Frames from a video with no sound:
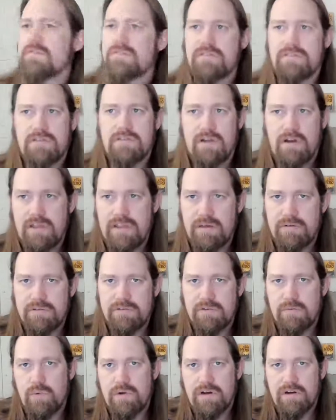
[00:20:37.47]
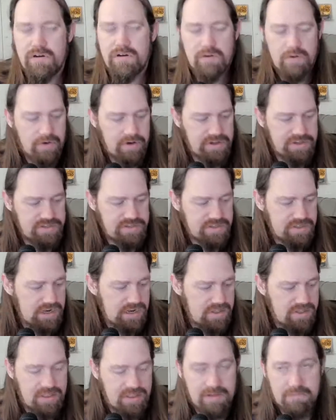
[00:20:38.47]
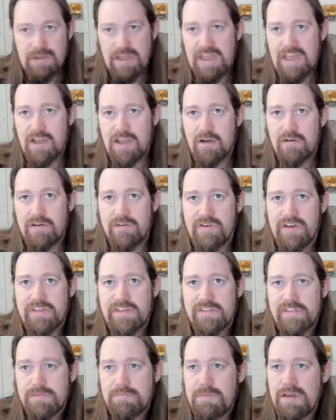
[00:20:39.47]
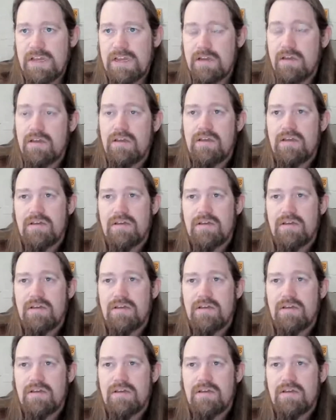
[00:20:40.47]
Sorry, that was a weird noise that I think my Echo device just made.